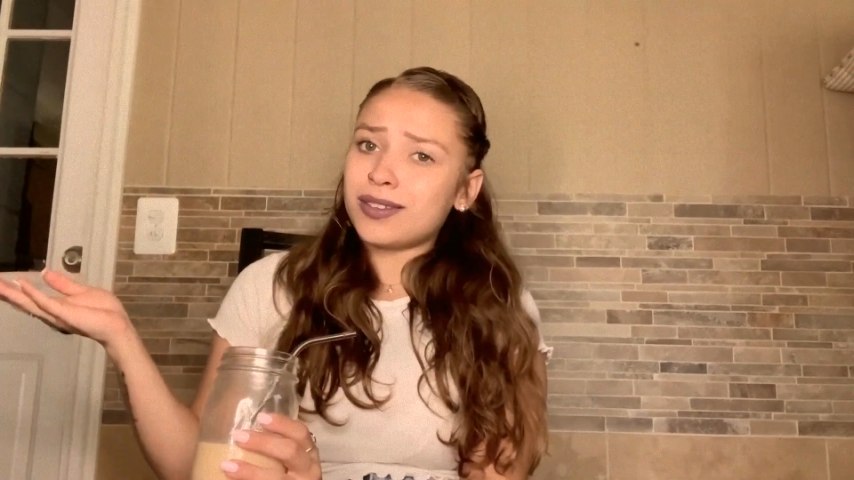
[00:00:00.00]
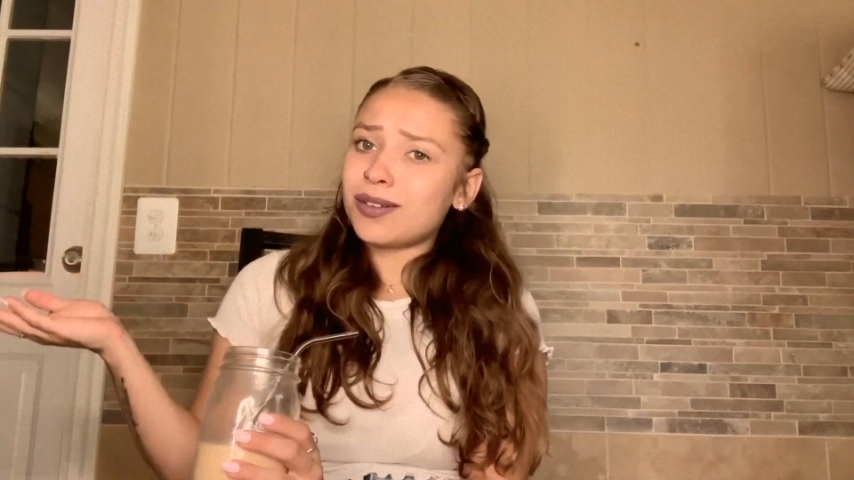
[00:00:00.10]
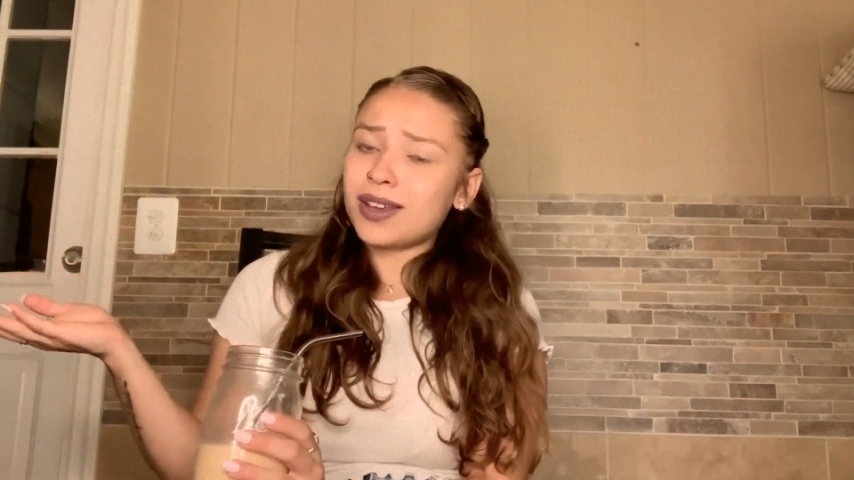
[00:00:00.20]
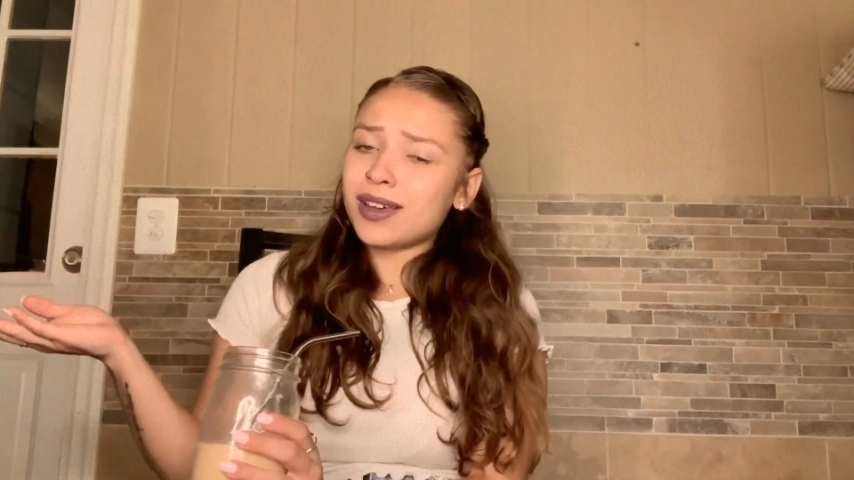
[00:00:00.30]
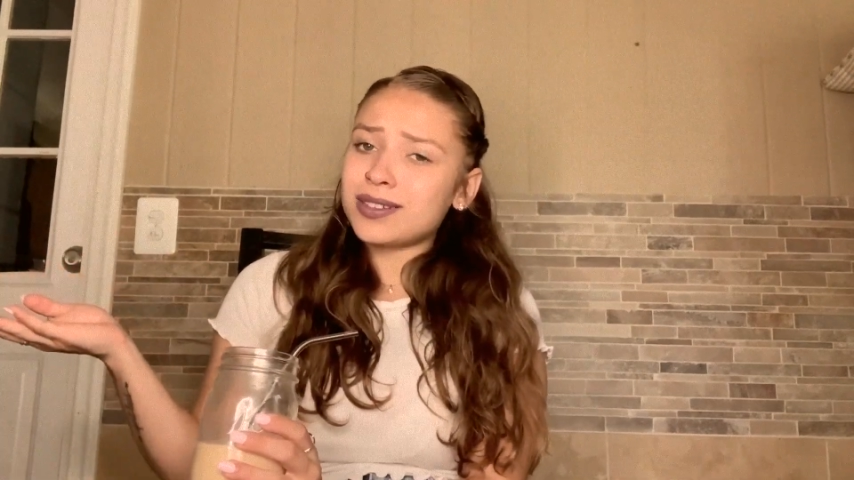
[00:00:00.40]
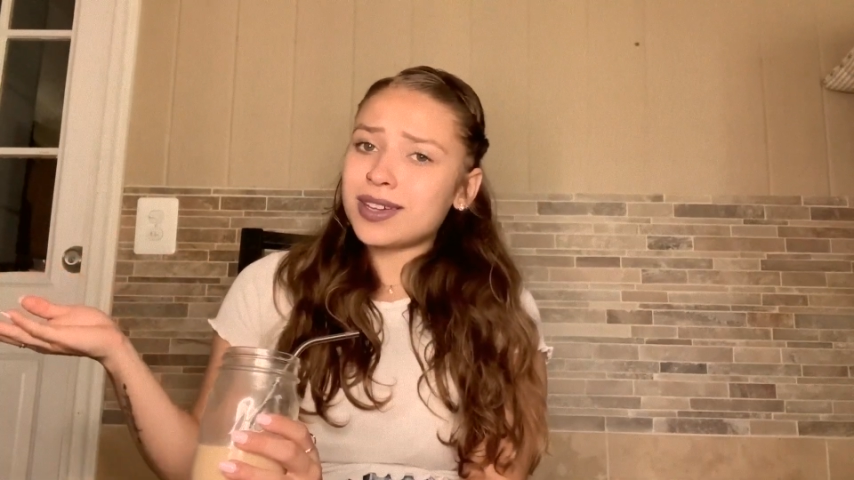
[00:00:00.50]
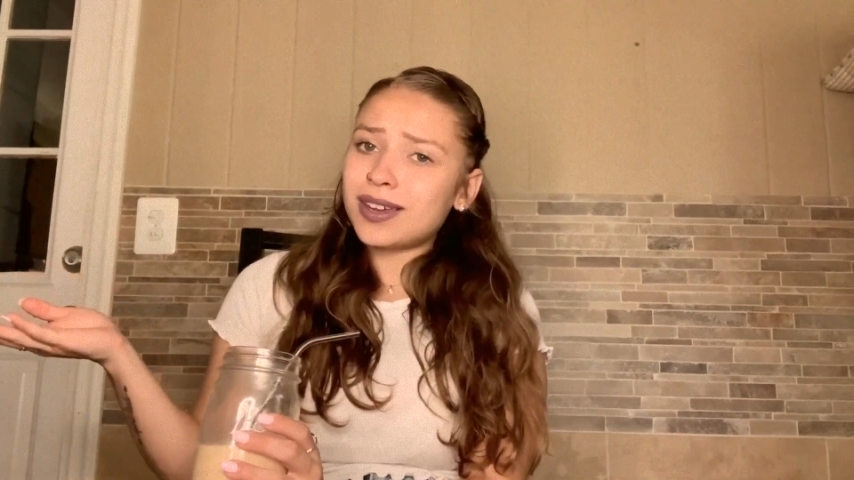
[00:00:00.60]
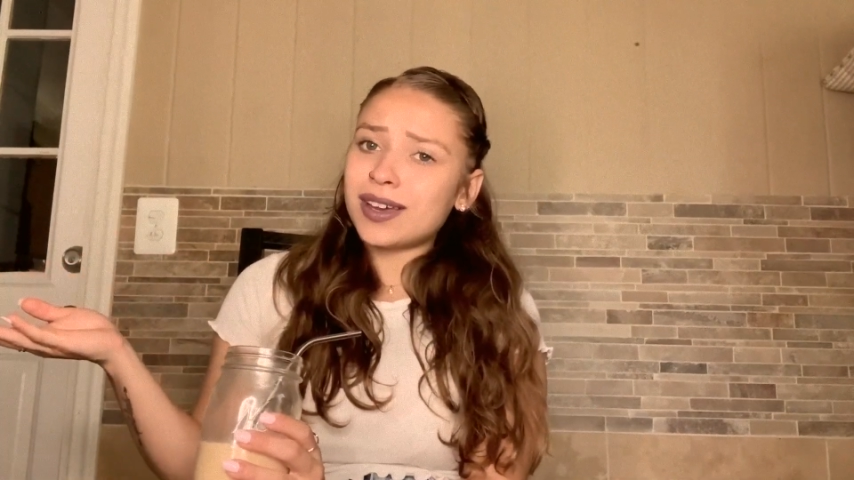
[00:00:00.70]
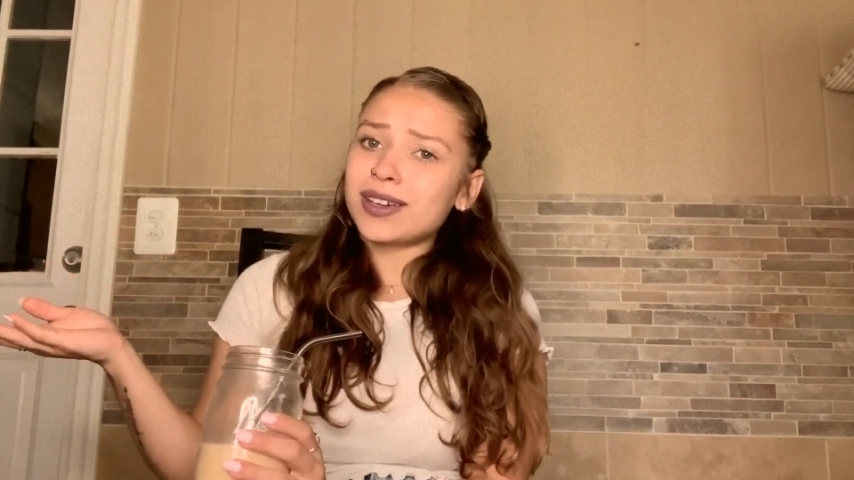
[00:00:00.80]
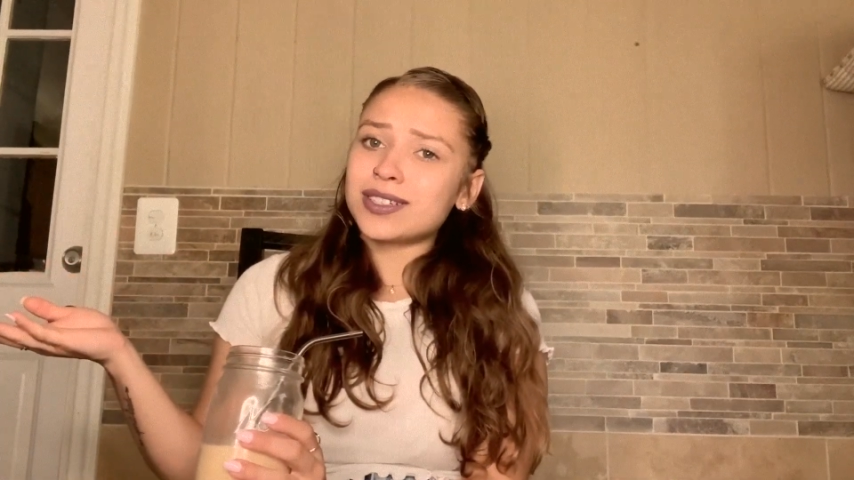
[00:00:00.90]
zodiac
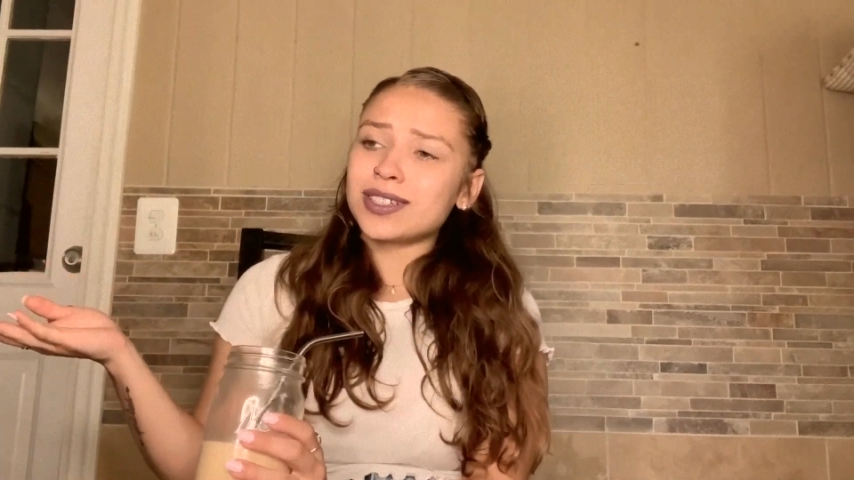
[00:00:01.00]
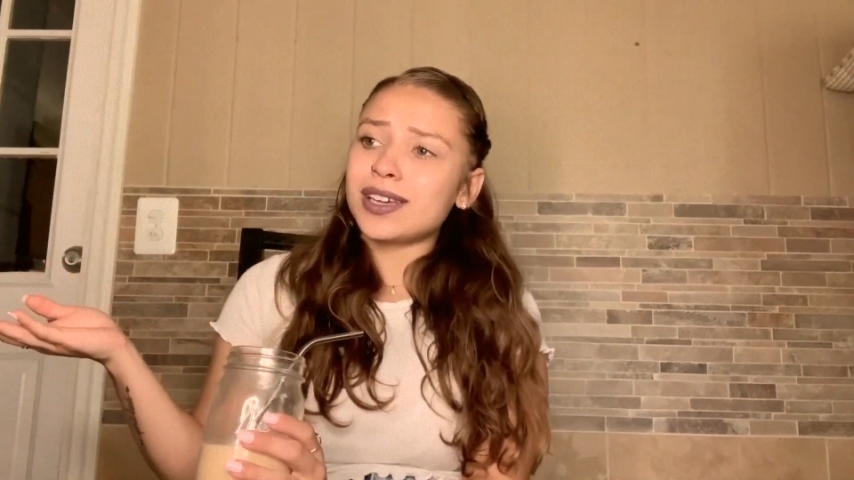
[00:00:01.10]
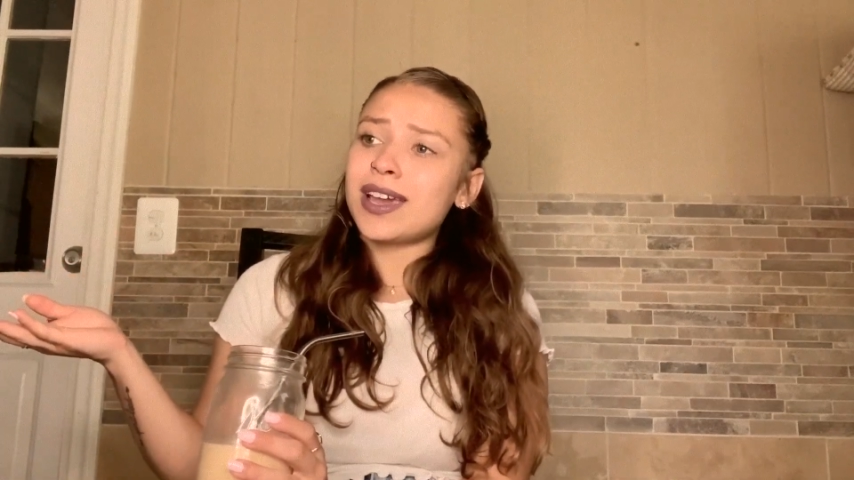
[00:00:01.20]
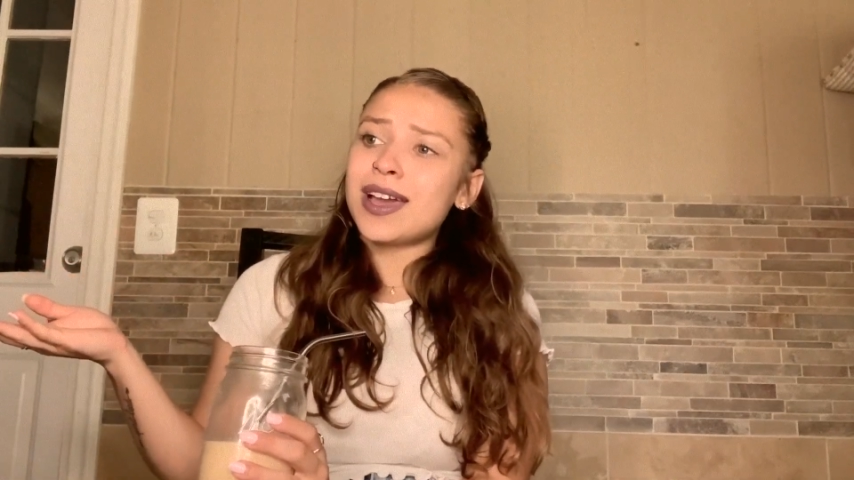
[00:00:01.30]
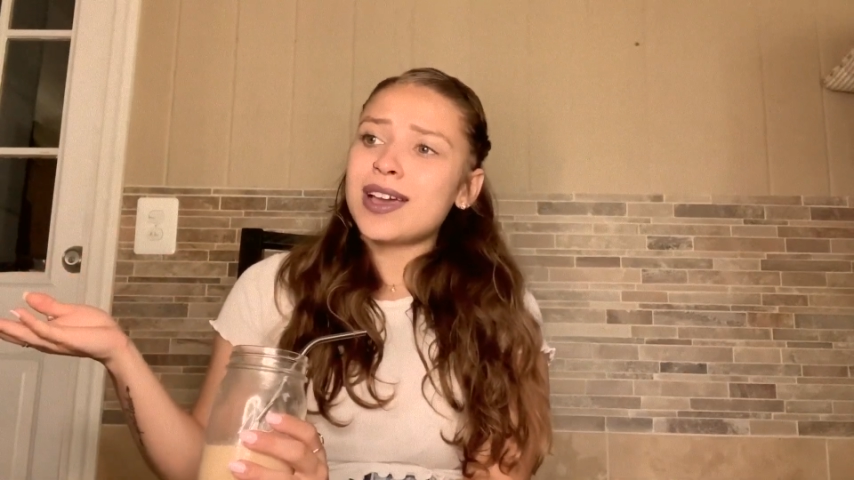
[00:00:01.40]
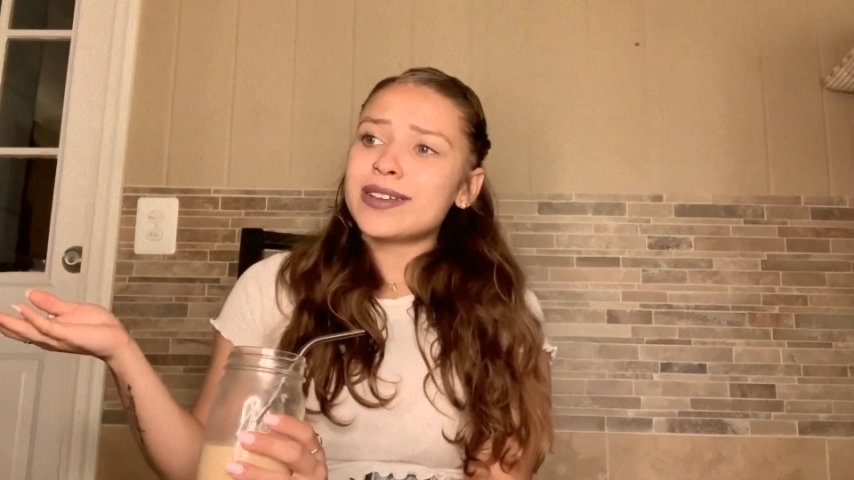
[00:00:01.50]
sign actually.